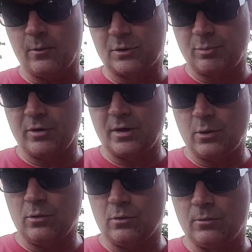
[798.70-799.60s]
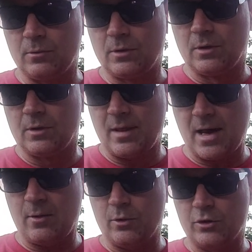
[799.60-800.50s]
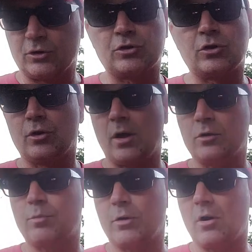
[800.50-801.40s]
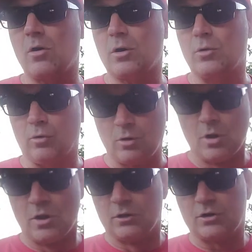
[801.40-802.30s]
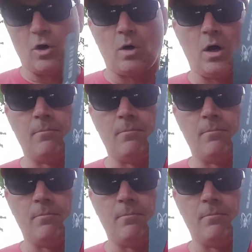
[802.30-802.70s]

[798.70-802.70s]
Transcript: was pretty cool. That was pretty darn cool. So